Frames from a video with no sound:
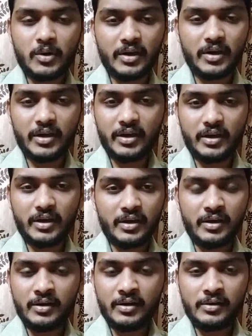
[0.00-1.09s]

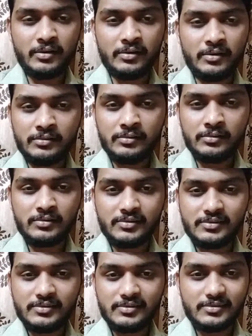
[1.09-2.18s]

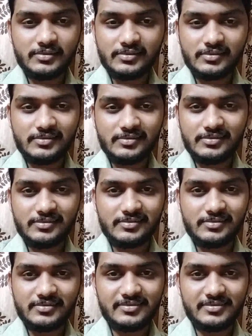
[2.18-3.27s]

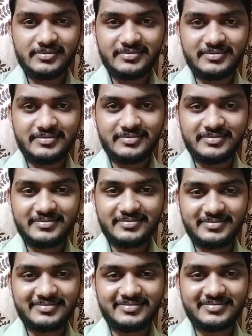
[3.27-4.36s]
The person shown says nothing.